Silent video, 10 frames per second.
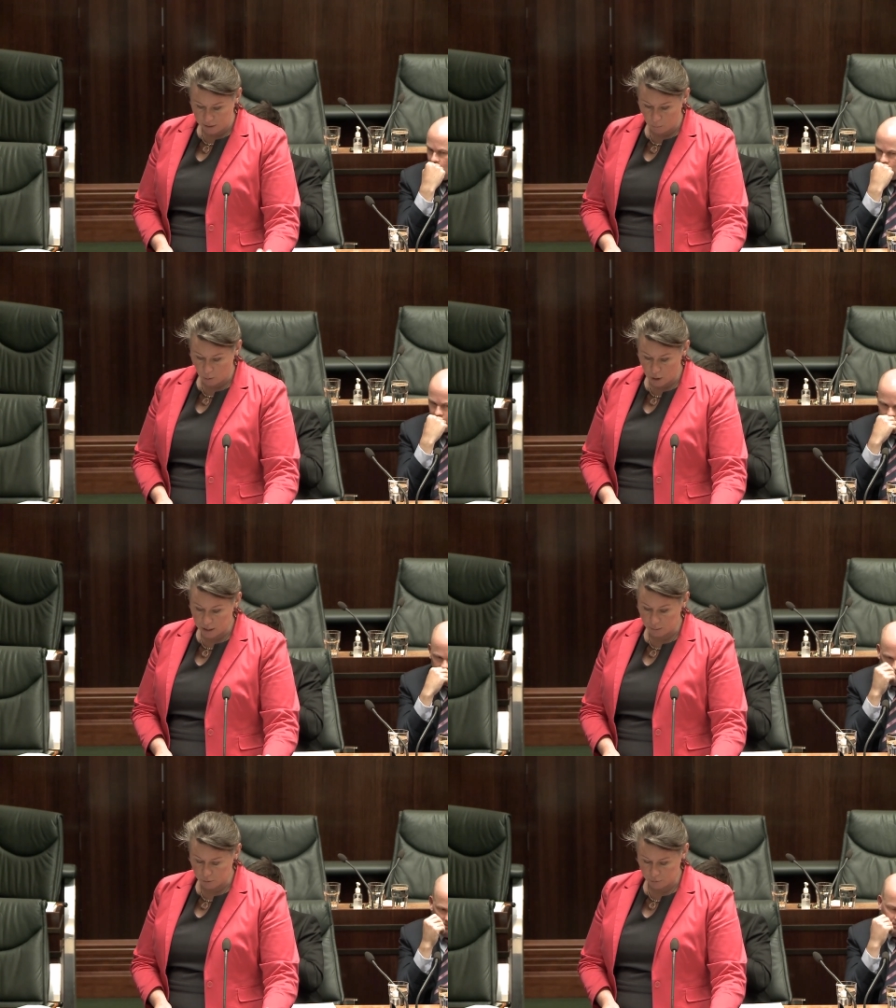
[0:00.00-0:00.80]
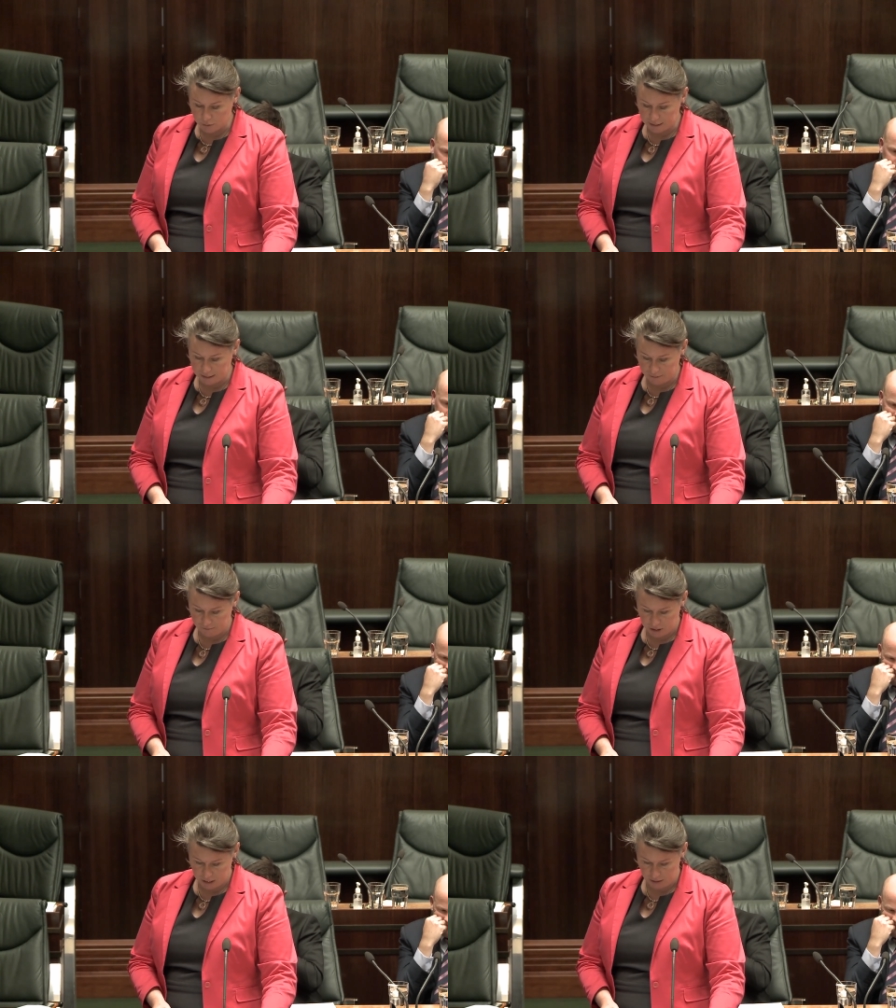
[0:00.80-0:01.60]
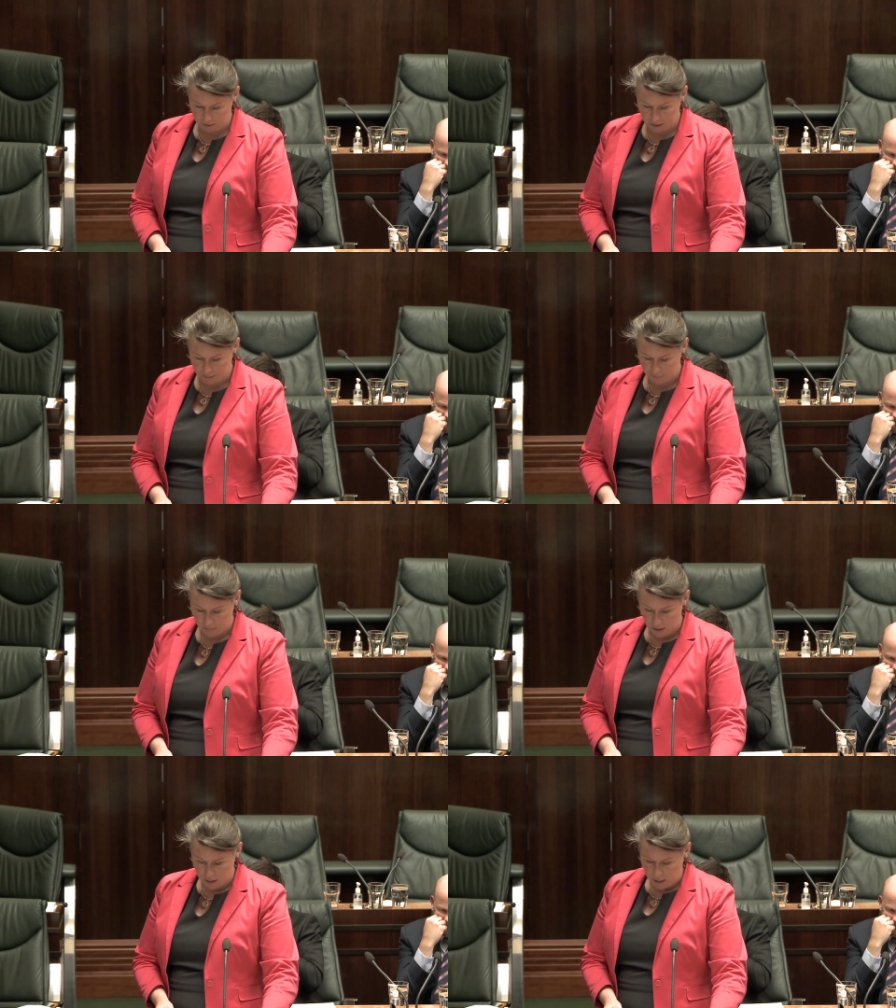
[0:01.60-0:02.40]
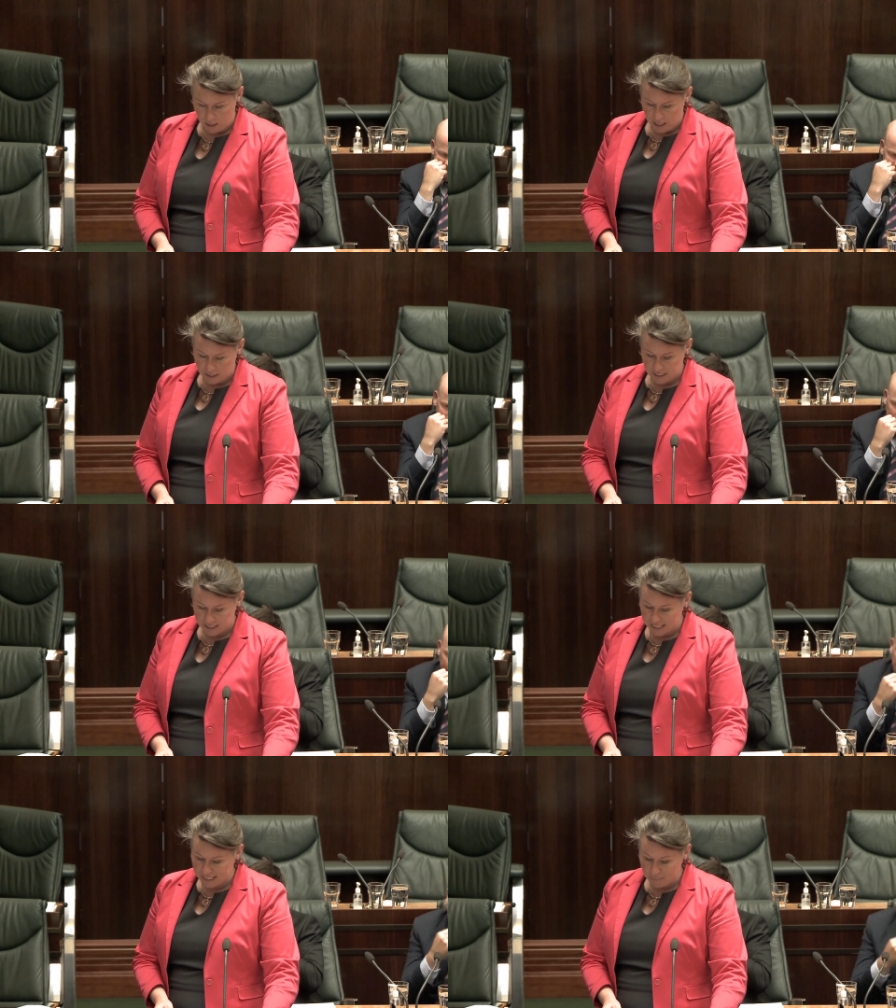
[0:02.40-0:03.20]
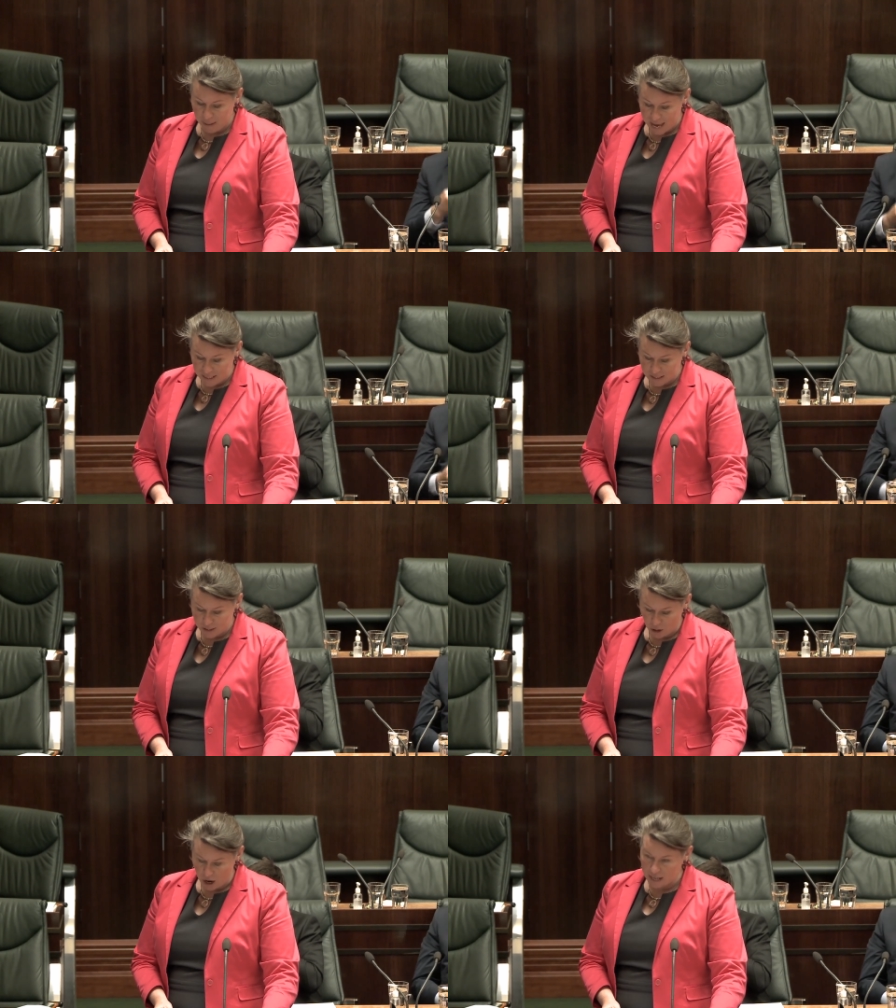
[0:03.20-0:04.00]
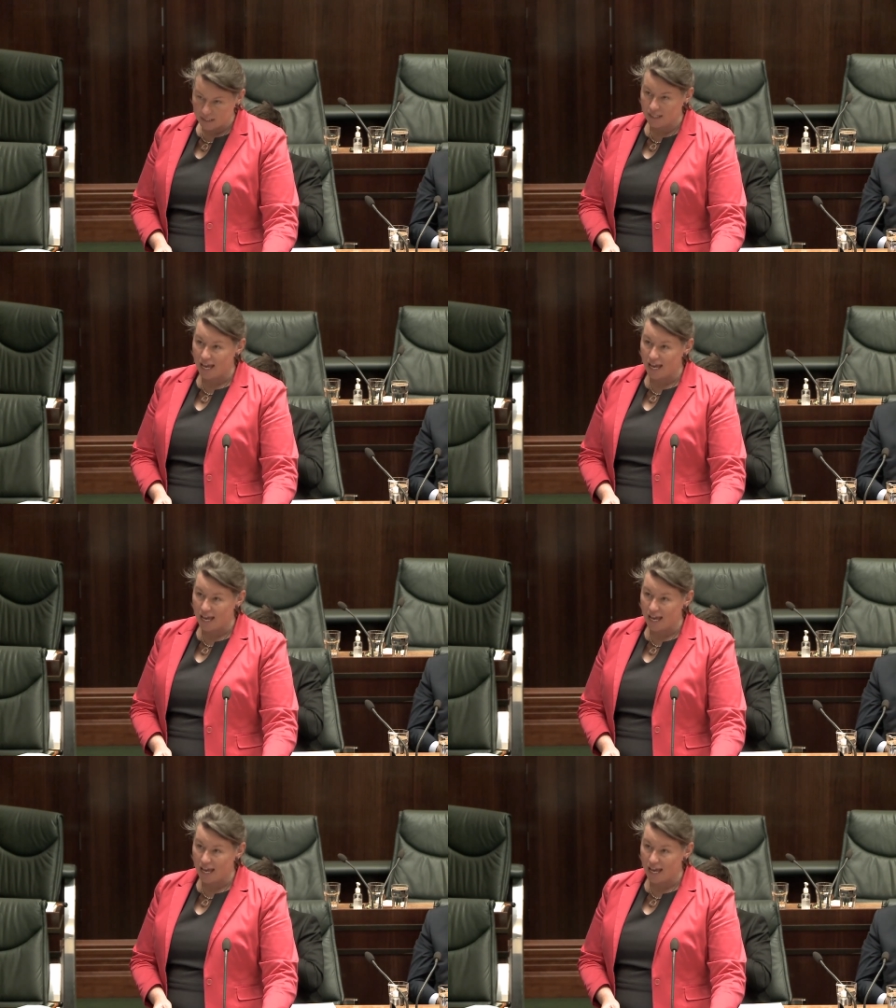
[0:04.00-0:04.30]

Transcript: In a word, it was really visionary to see an abandoned site,